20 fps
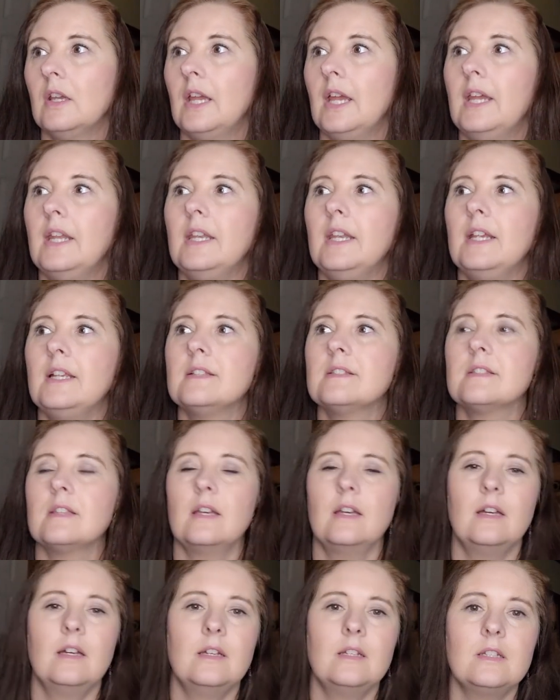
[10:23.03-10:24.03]
It needs
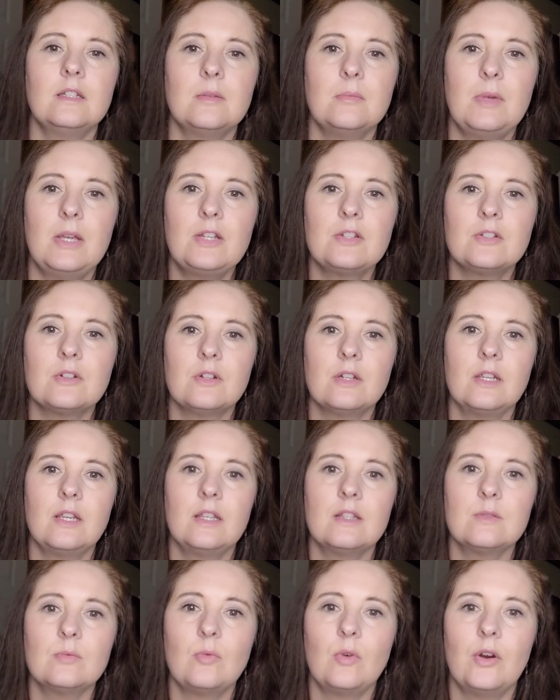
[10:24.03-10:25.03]
to make sure it
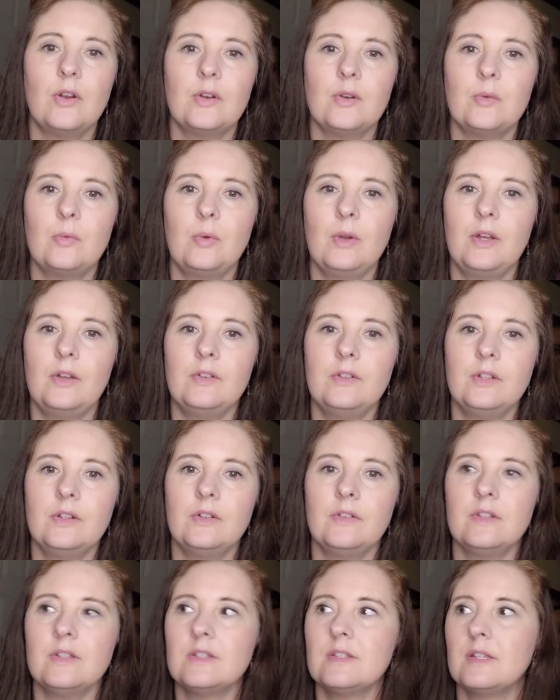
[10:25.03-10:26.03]
gets watered well
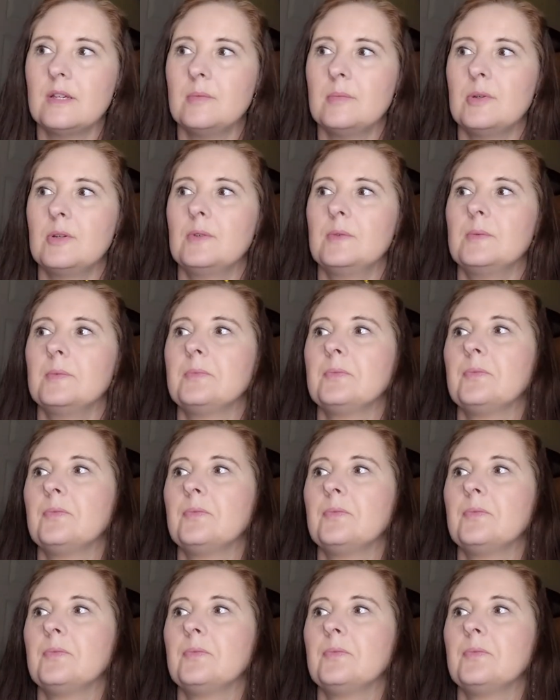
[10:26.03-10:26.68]
during the summer.